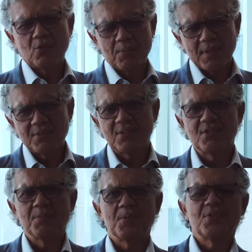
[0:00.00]
So about
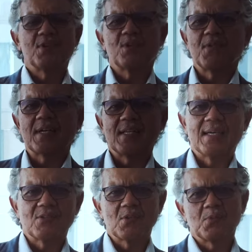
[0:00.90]
60% of our
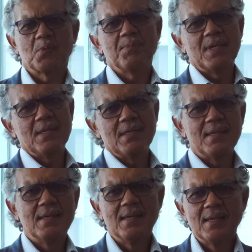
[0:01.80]
classes will
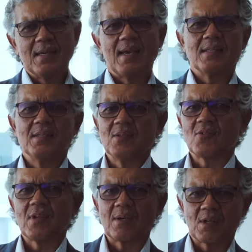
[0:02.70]
be, at
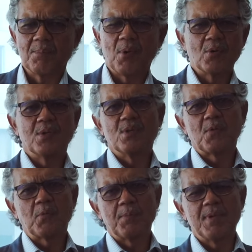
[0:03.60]
least a uh, component of
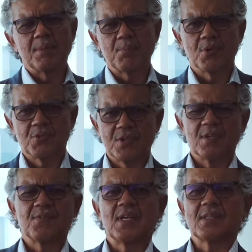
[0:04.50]
it will be in person,
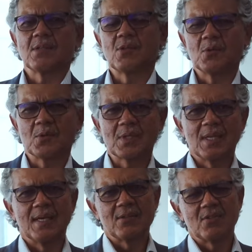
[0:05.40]
if not the total
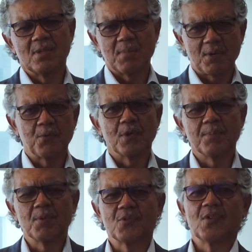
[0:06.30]
class, and about
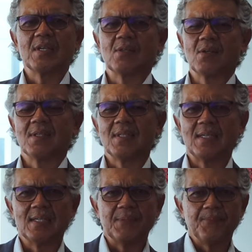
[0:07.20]
40%
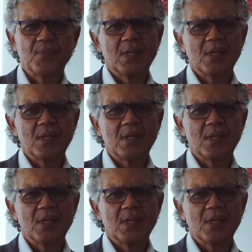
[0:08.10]
online.